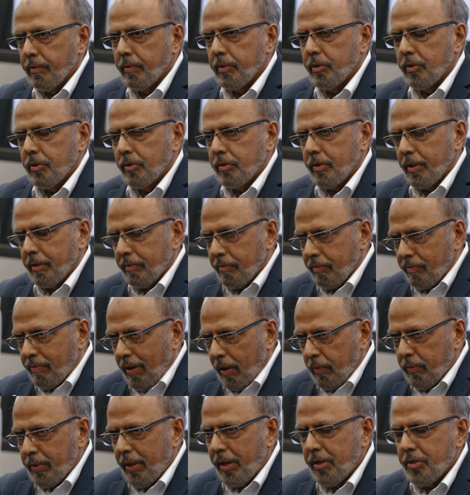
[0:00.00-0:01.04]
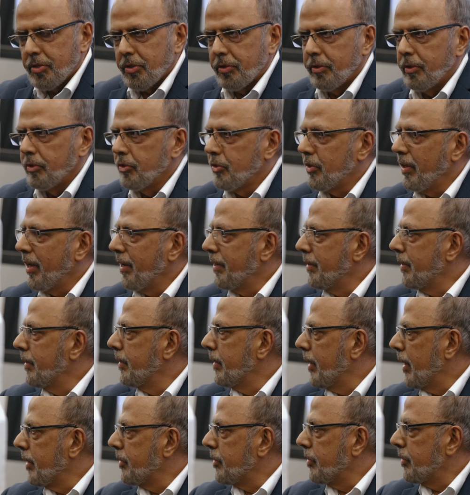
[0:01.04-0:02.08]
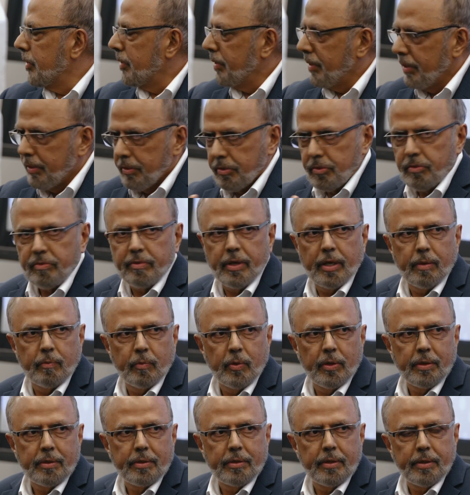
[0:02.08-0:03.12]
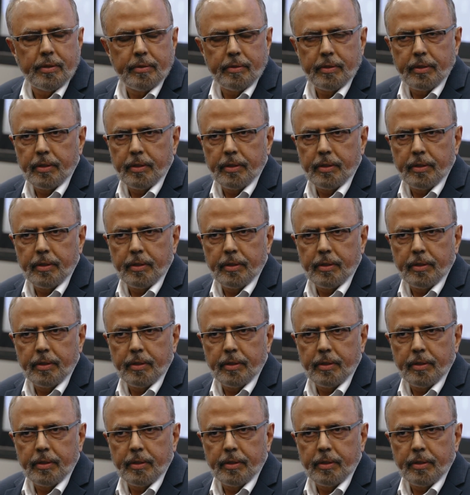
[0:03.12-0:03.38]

which is the foundational standard. That's the NIST framework, right?